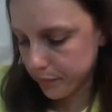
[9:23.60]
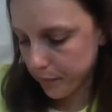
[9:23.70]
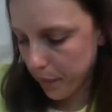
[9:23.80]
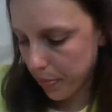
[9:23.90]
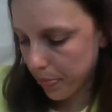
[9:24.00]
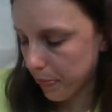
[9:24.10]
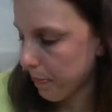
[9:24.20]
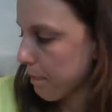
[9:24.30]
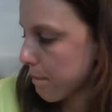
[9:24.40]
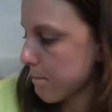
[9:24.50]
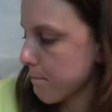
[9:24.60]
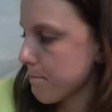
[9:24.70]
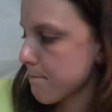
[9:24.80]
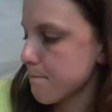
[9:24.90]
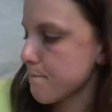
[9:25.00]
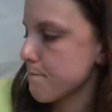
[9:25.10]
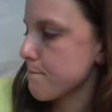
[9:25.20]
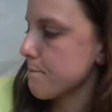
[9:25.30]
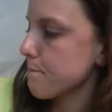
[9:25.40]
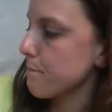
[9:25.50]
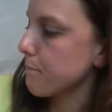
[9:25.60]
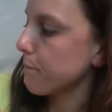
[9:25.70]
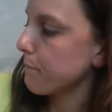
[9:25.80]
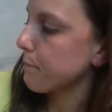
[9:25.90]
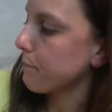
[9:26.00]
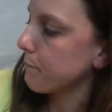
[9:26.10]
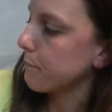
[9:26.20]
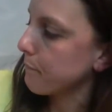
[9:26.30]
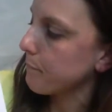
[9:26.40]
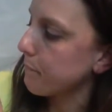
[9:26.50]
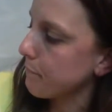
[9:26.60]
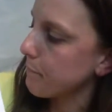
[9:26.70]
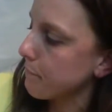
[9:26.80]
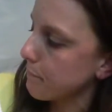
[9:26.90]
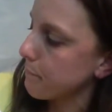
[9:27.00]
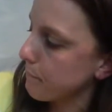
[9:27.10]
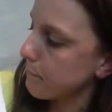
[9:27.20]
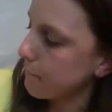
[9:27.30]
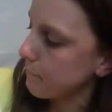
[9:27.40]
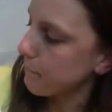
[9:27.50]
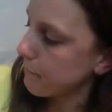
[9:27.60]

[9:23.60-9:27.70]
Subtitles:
(no one is talking)